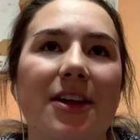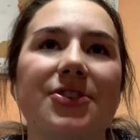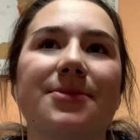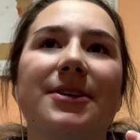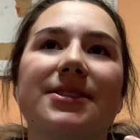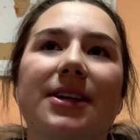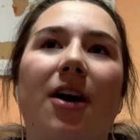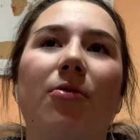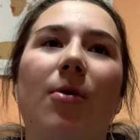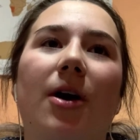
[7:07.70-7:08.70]
Just because like
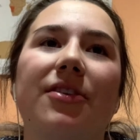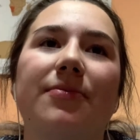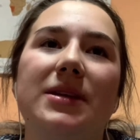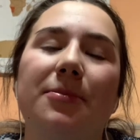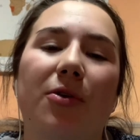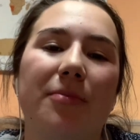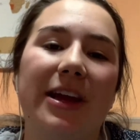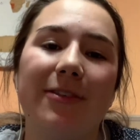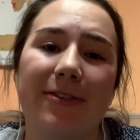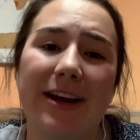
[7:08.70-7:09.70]
a lot of people
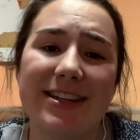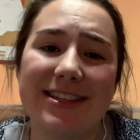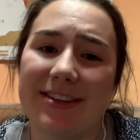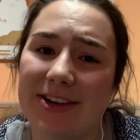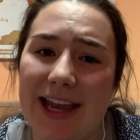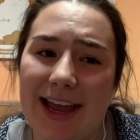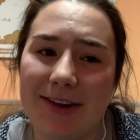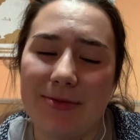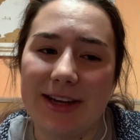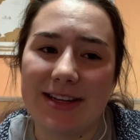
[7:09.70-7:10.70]
make friends at their
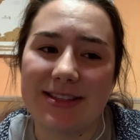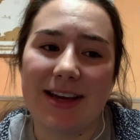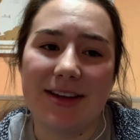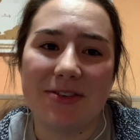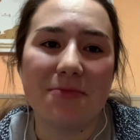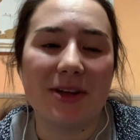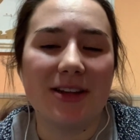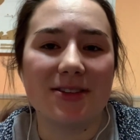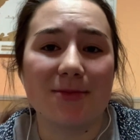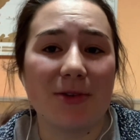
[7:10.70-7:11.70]
candidate weekends that end up
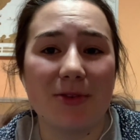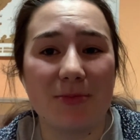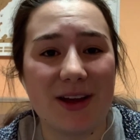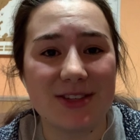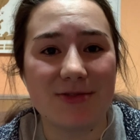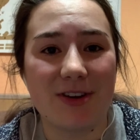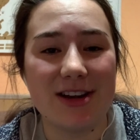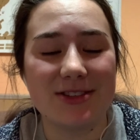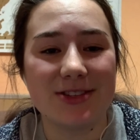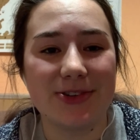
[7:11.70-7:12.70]
being some of their best
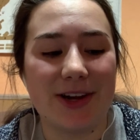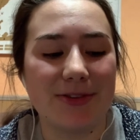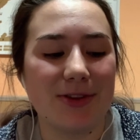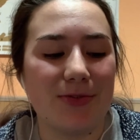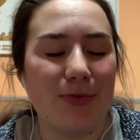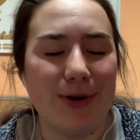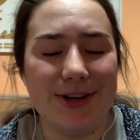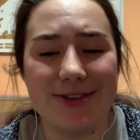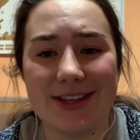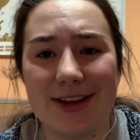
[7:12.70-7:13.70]
friends throughout their 4
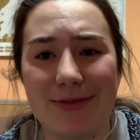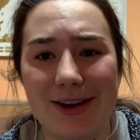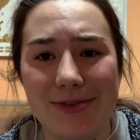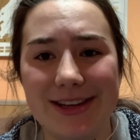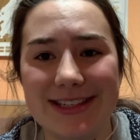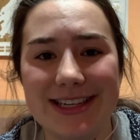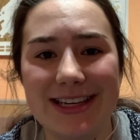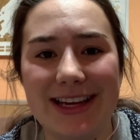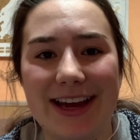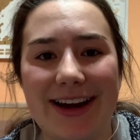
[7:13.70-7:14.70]
years at
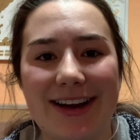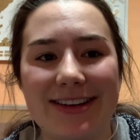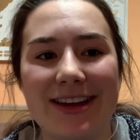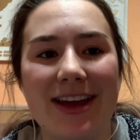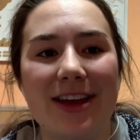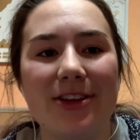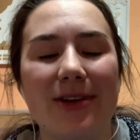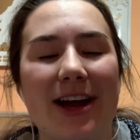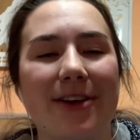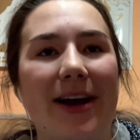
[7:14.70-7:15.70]
NYUAD, and you
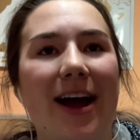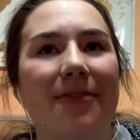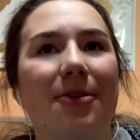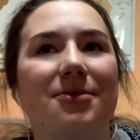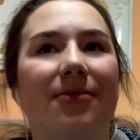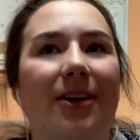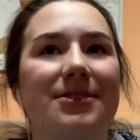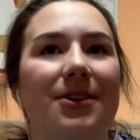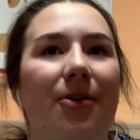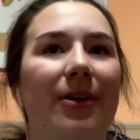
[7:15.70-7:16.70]
kind of have those
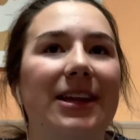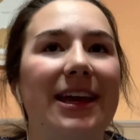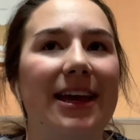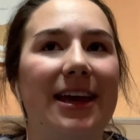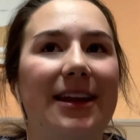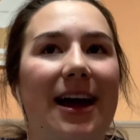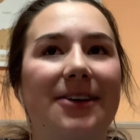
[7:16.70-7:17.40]
friends going in.